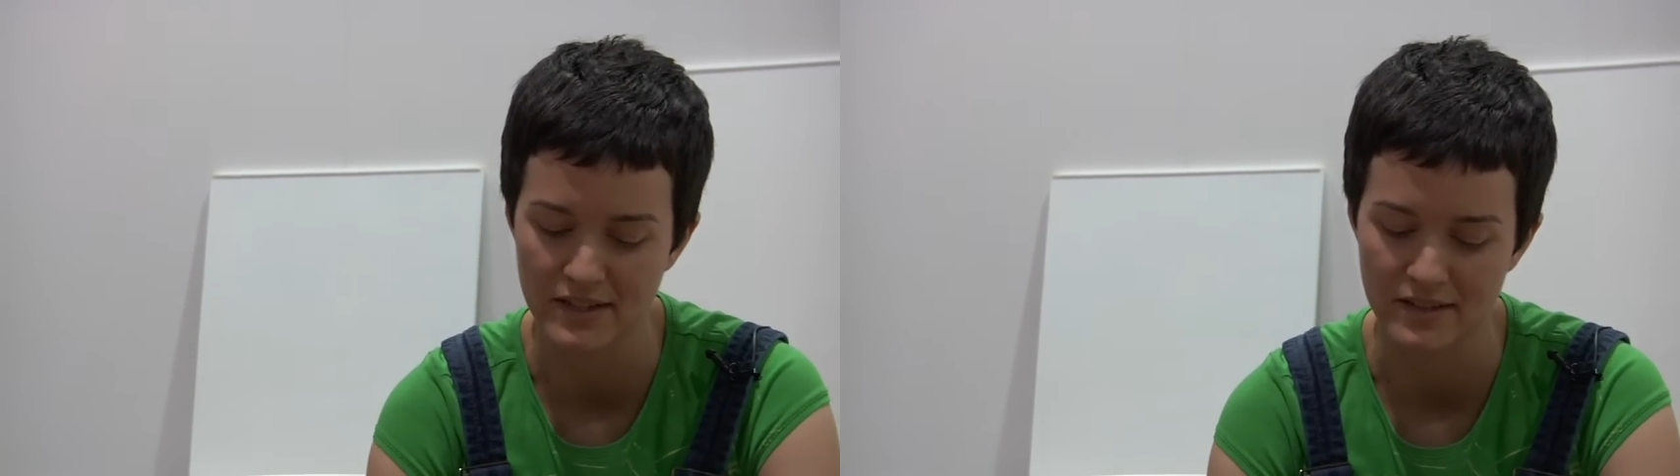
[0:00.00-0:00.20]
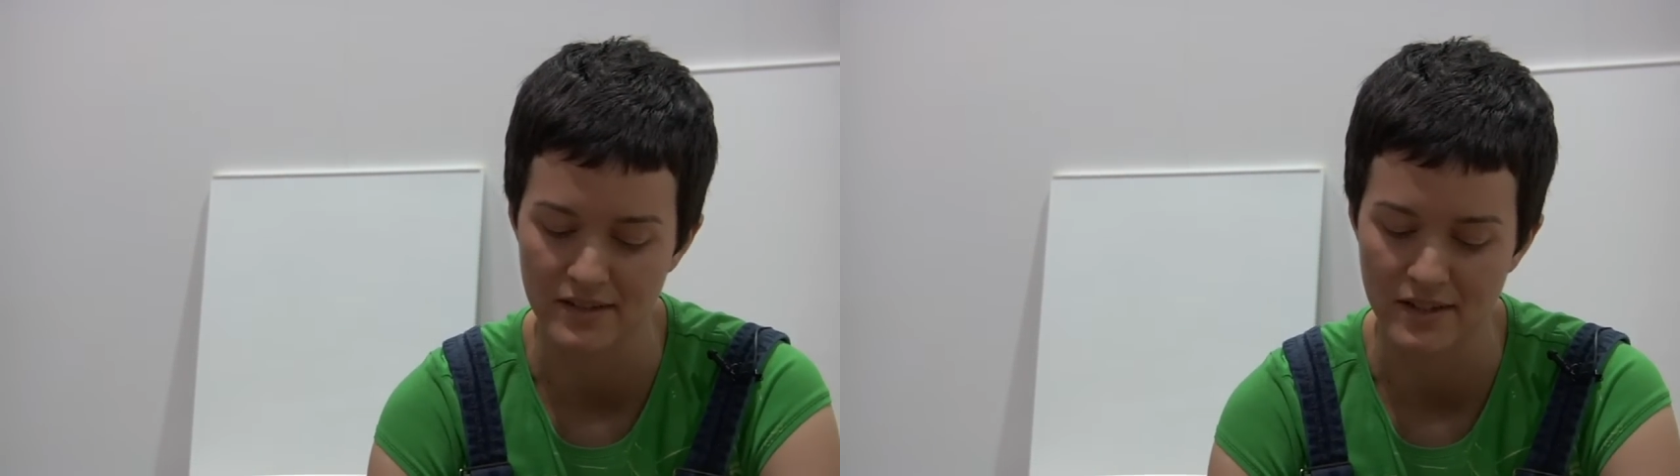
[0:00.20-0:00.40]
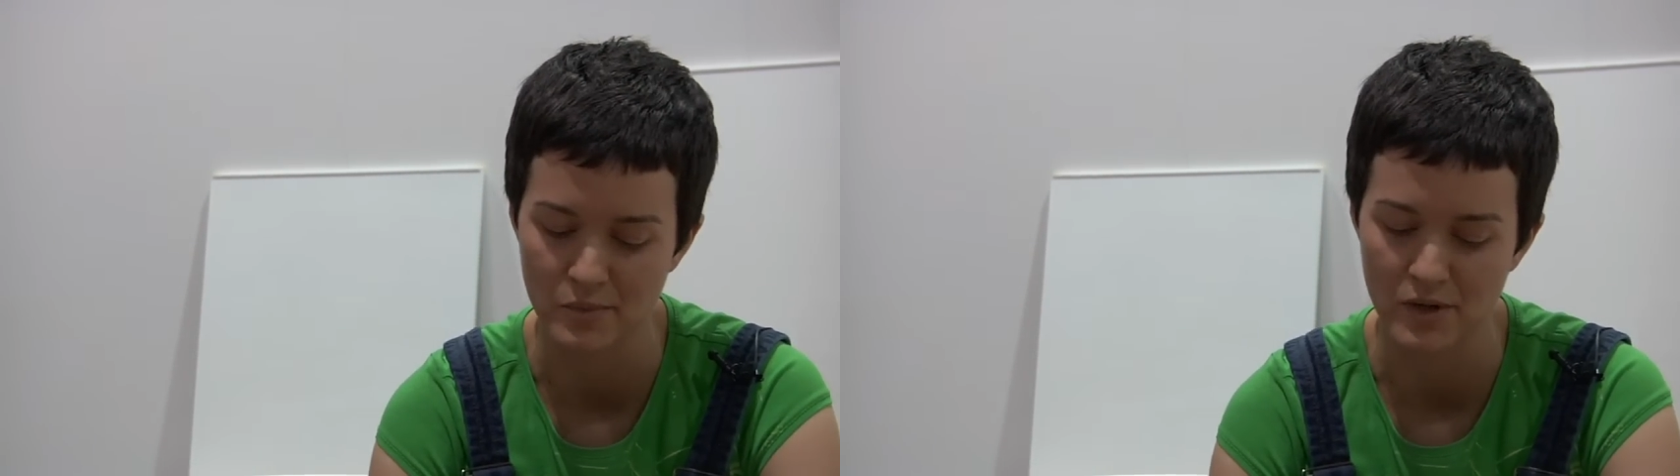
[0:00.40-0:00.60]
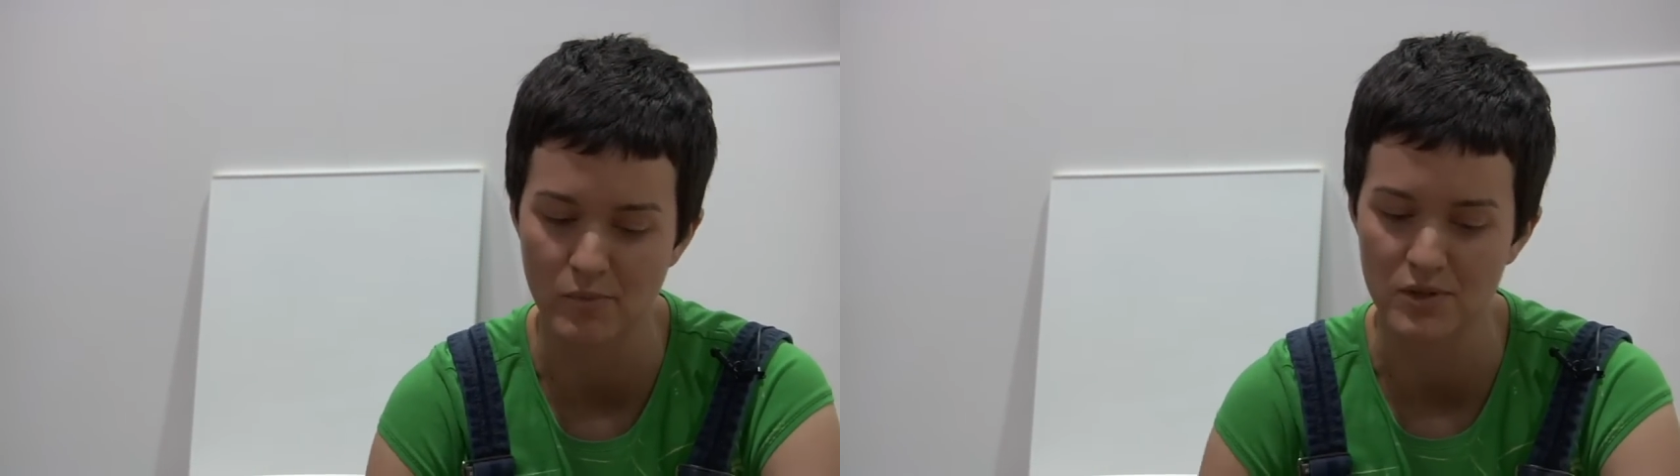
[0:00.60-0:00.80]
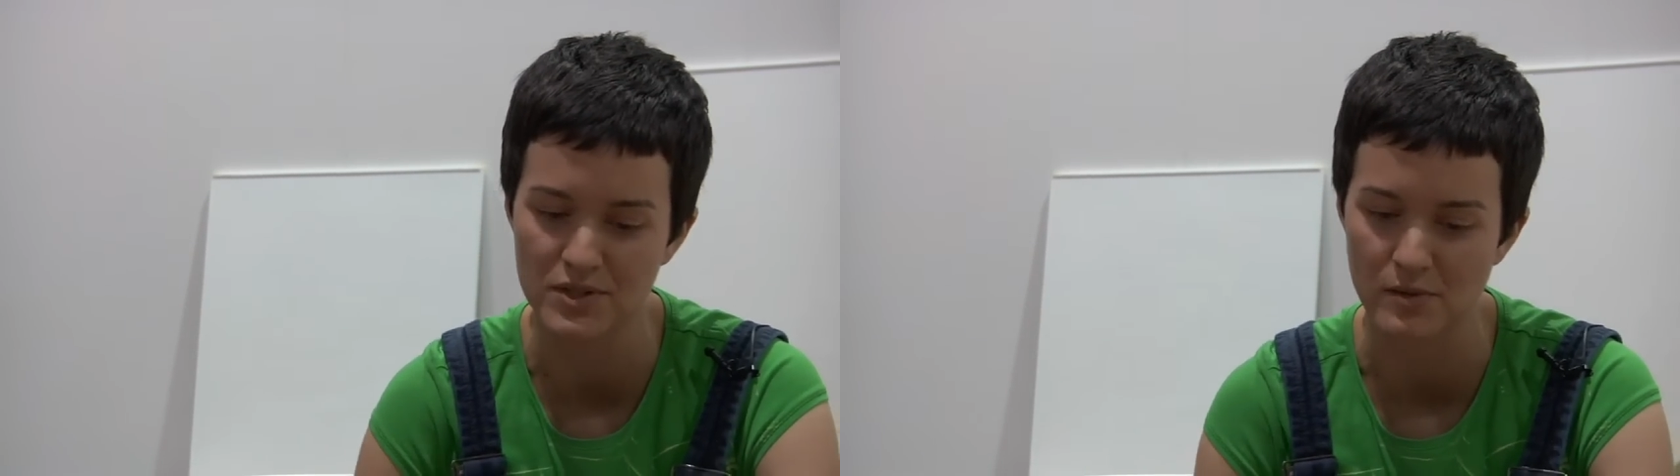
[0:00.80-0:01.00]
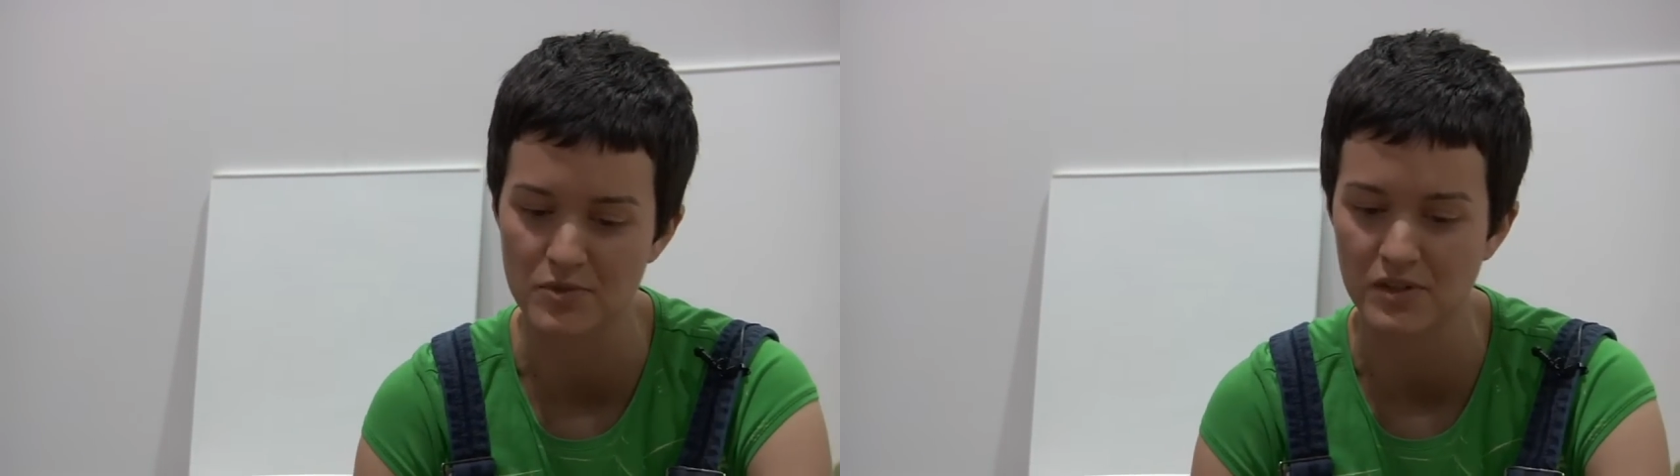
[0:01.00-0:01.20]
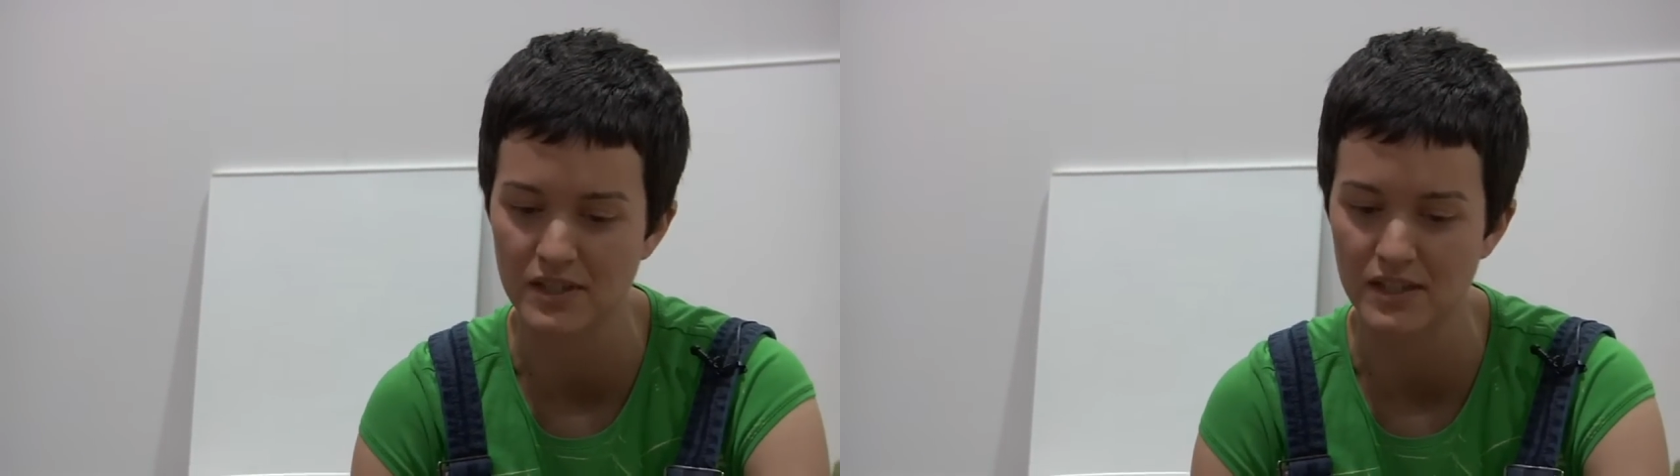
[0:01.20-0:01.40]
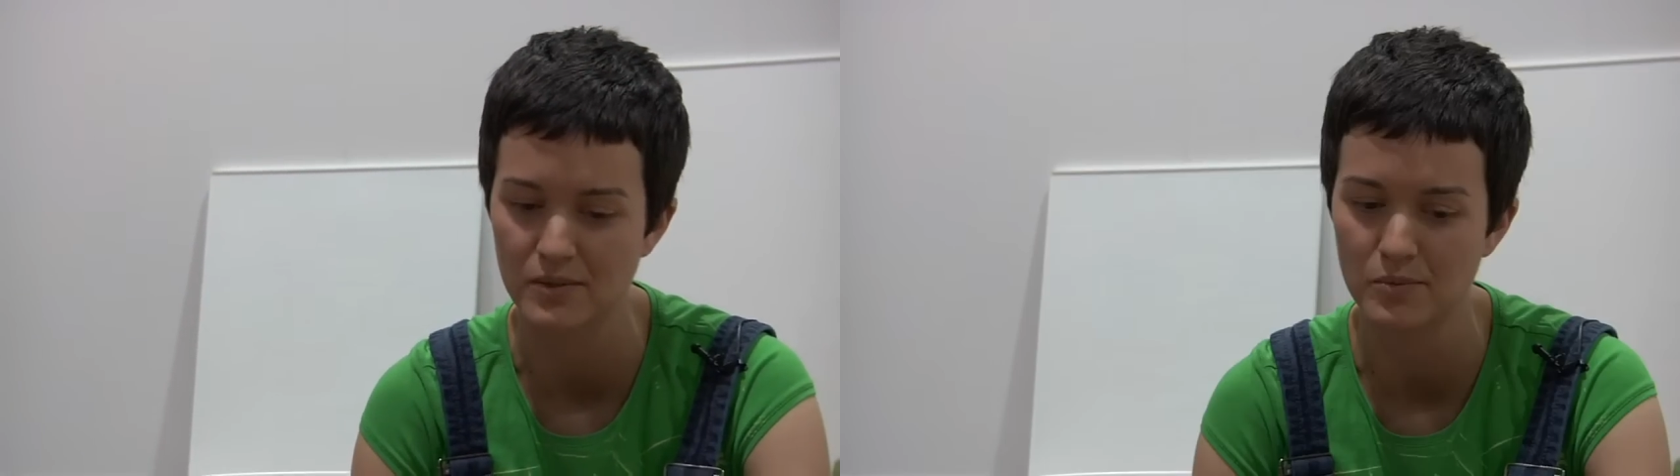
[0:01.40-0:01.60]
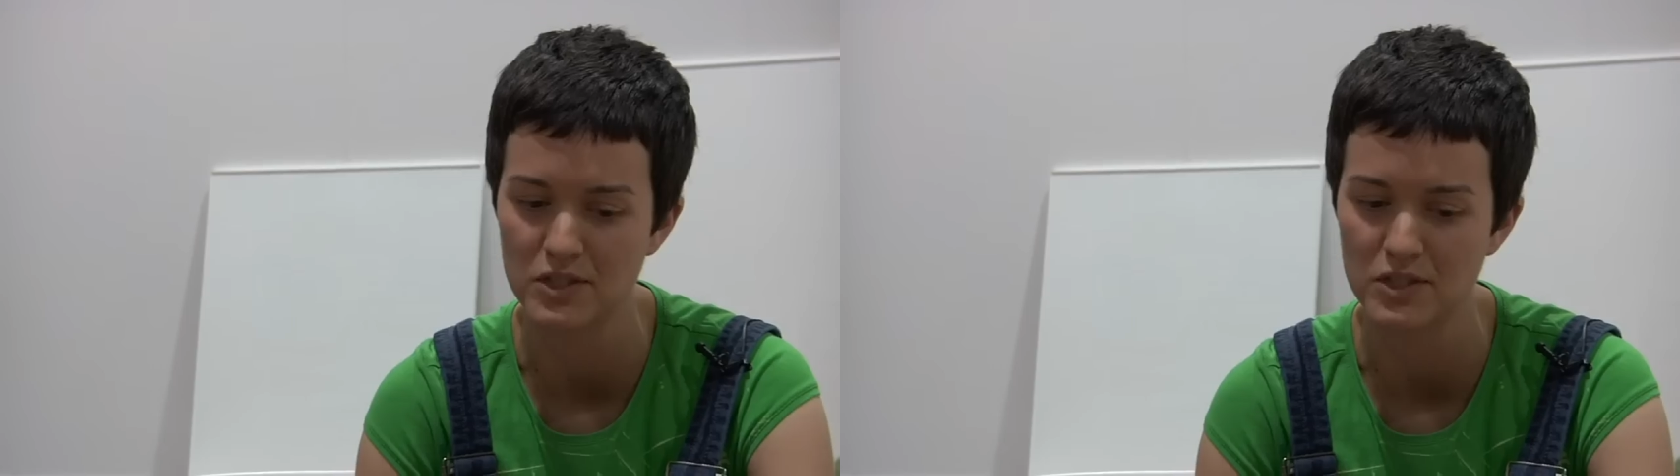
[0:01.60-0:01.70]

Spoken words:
and work more sculpturally,